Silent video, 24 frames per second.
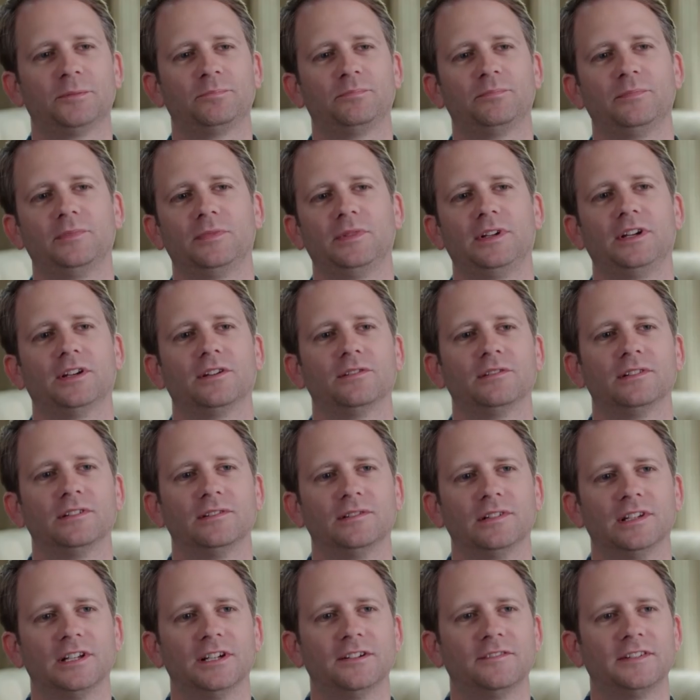up, you know,
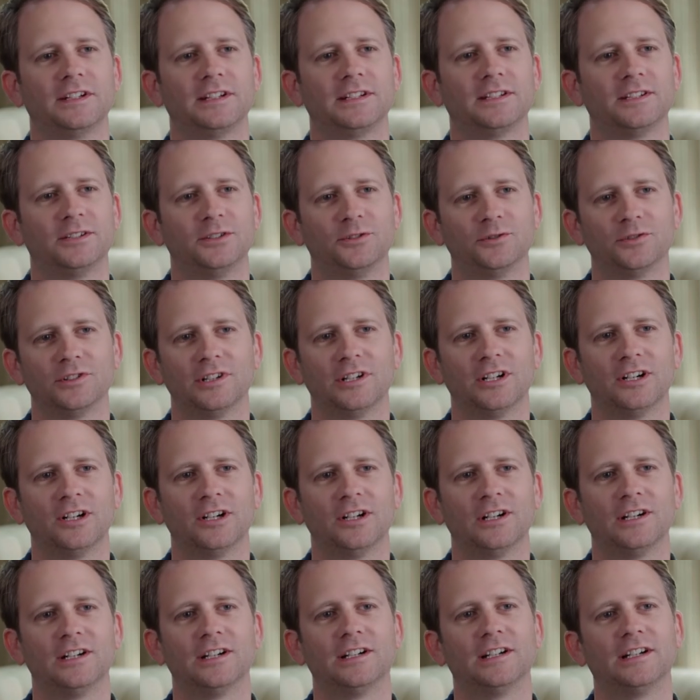loving to
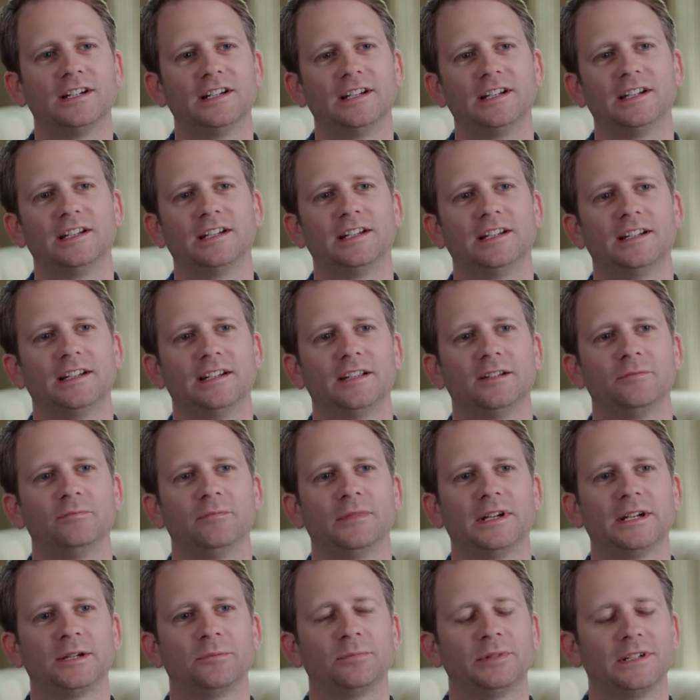draw and
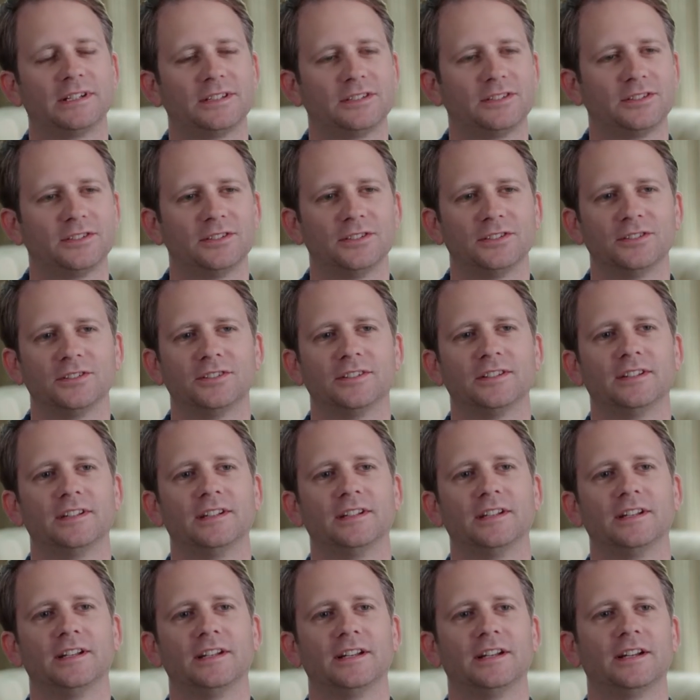make pictures,
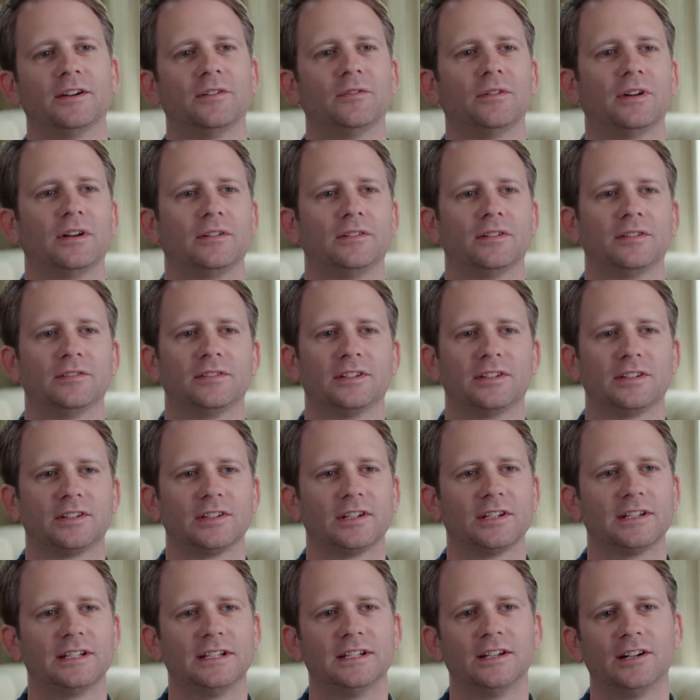and you know, I
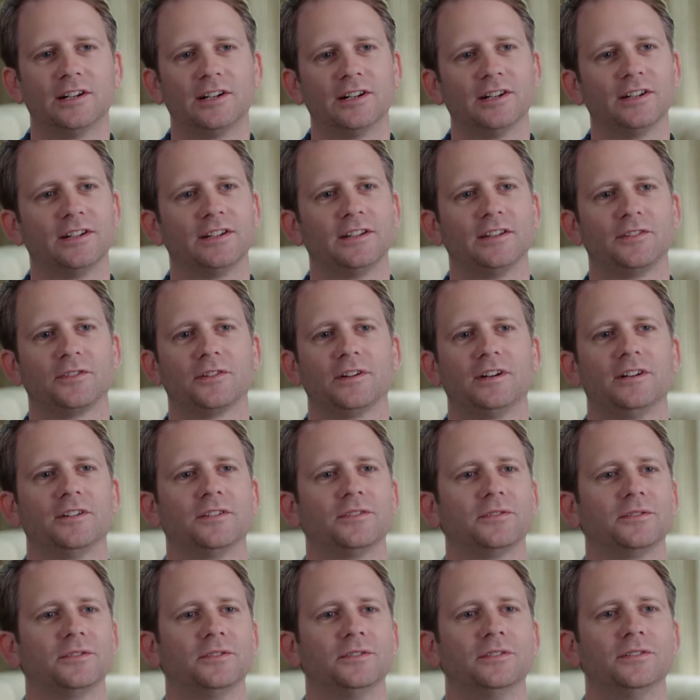studied art all
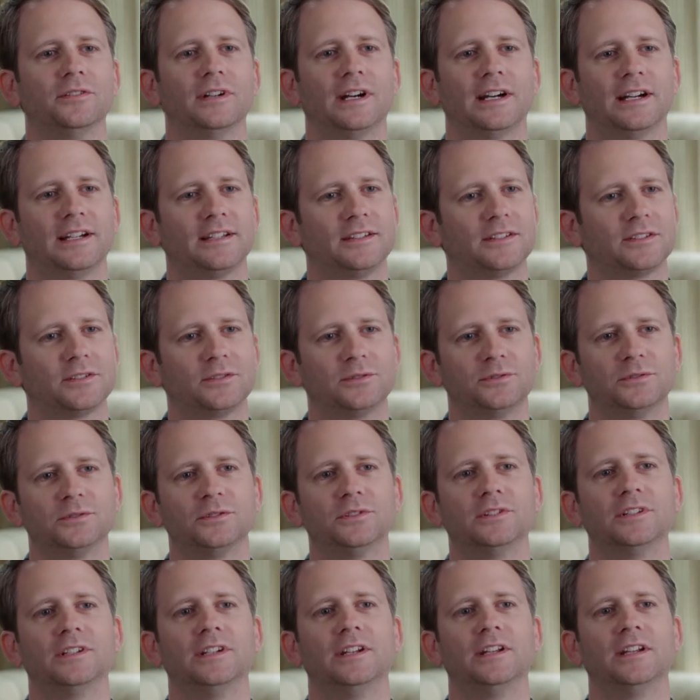through high
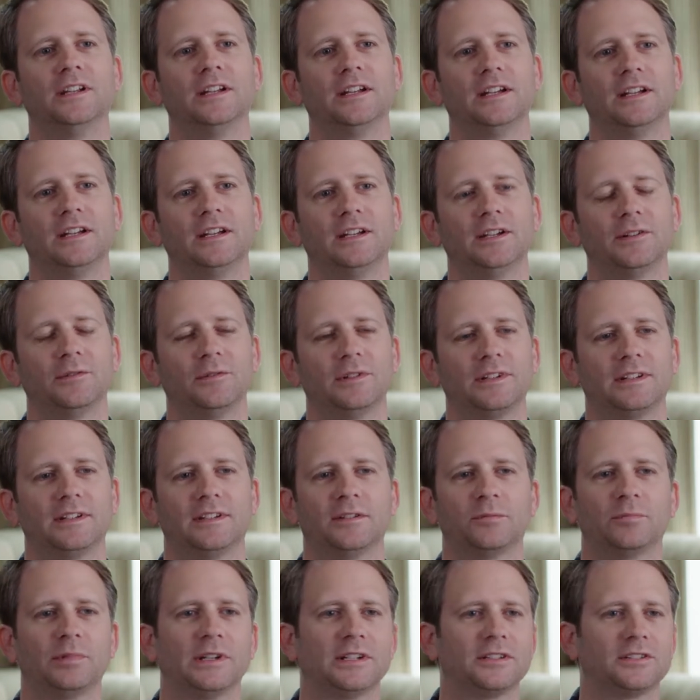school, and went to
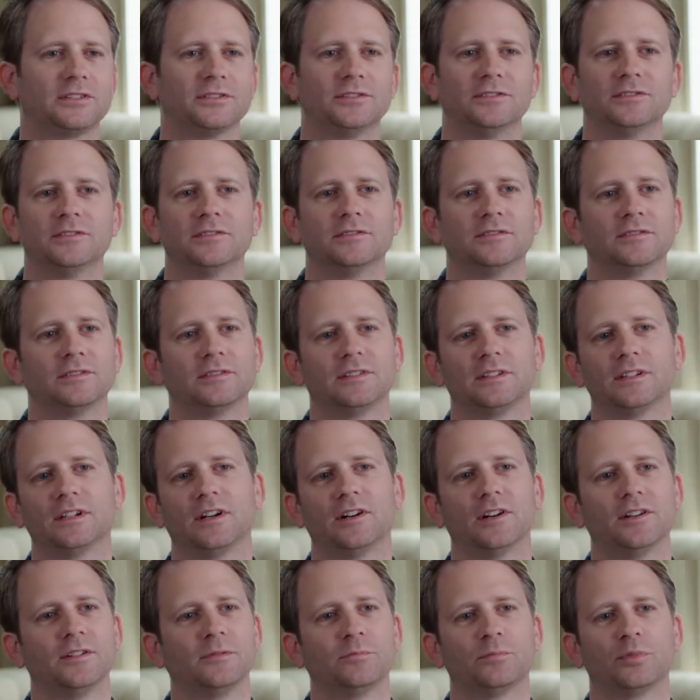special
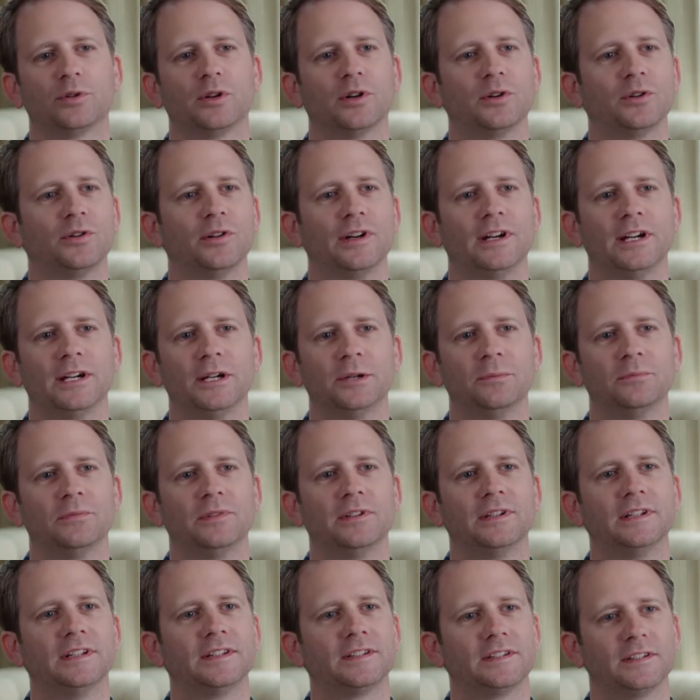art
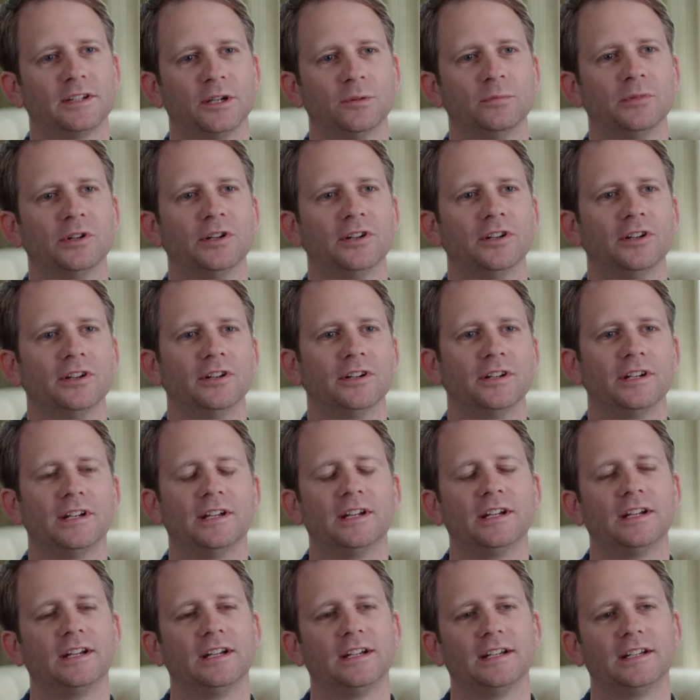programs in the summer, and
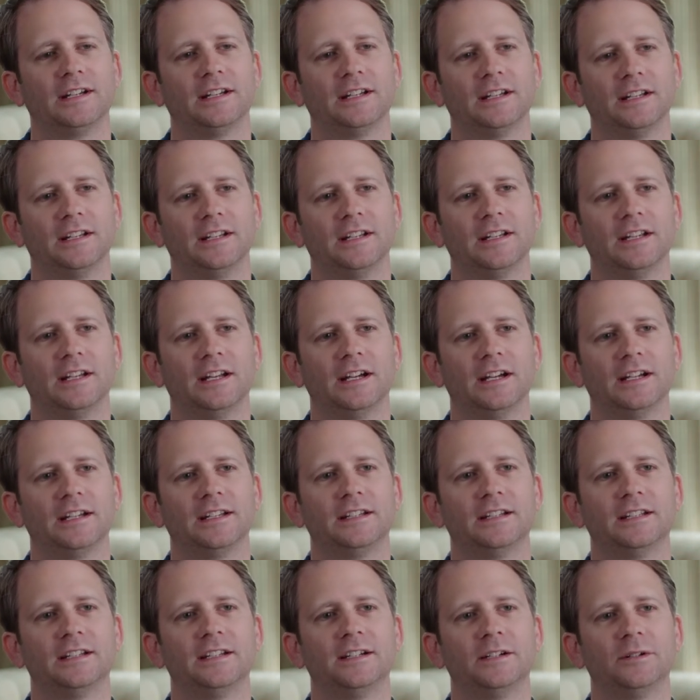and then I
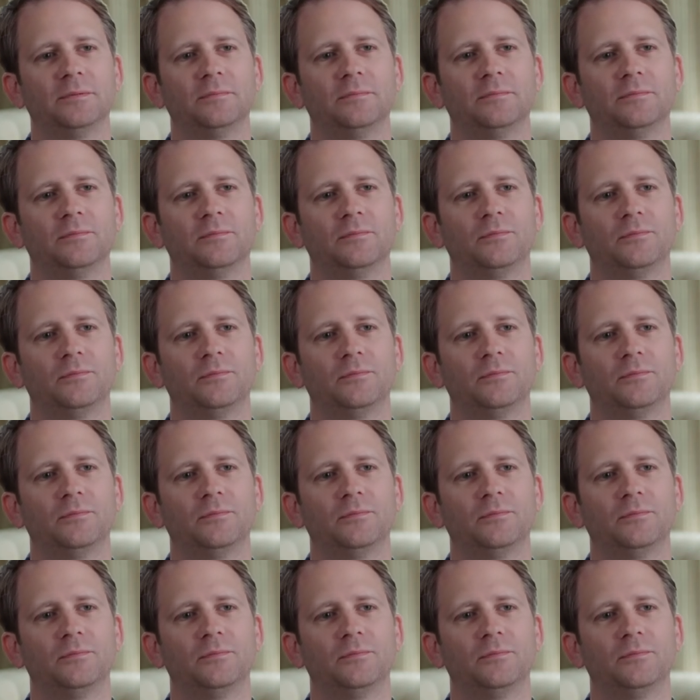ended up,